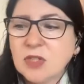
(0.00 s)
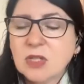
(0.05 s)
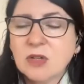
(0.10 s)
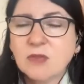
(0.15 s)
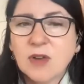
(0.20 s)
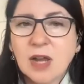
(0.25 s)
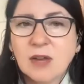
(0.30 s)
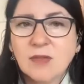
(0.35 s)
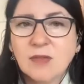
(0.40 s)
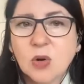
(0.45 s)

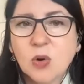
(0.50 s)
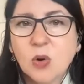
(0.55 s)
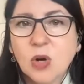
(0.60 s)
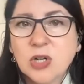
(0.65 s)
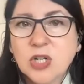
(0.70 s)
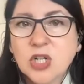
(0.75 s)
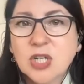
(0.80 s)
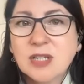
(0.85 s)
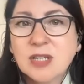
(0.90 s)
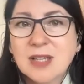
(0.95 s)
Survivor
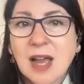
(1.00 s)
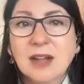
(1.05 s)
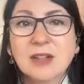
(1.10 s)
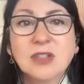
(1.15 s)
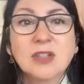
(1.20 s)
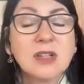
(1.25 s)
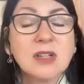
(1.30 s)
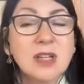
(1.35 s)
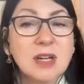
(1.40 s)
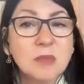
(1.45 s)
Corps. She's
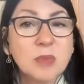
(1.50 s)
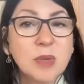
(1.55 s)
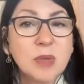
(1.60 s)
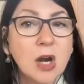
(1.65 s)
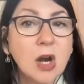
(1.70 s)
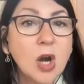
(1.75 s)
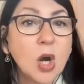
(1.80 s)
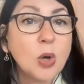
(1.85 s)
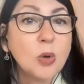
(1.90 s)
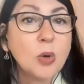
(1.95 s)
actually going to be
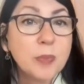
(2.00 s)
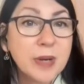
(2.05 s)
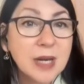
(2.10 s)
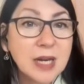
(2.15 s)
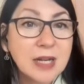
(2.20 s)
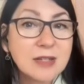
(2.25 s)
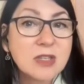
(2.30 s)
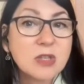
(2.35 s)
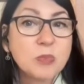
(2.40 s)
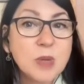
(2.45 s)
our
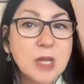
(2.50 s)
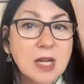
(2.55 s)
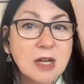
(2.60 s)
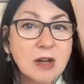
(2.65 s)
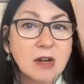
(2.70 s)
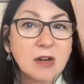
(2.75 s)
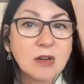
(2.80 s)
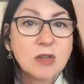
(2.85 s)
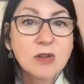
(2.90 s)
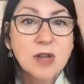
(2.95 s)
opening
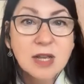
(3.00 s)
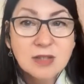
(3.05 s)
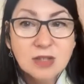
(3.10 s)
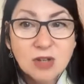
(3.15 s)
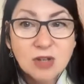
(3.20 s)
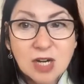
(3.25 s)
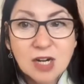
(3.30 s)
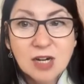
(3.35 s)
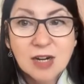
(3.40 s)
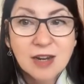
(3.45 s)
speaker. You guys
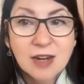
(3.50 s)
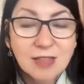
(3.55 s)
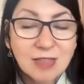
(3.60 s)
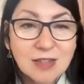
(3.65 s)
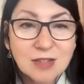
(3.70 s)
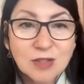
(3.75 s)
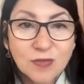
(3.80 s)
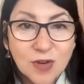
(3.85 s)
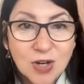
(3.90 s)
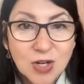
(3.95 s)
are hearing
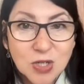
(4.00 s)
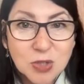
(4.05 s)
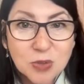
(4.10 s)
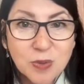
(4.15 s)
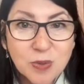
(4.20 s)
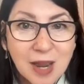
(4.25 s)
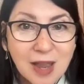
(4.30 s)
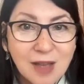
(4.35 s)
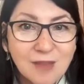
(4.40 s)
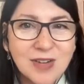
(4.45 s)
this first.
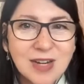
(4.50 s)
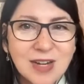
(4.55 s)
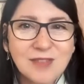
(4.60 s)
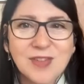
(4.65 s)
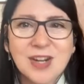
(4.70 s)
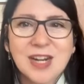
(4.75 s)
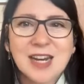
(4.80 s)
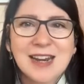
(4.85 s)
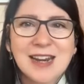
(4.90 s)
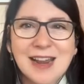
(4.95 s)
We haven't
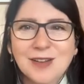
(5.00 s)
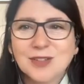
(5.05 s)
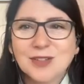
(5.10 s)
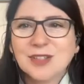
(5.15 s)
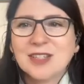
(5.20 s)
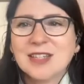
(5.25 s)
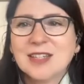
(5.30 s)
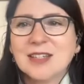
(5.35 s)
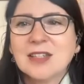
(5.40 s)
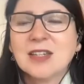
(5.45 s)
even
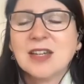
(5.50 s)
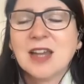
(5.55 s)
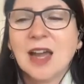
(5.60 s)
announced this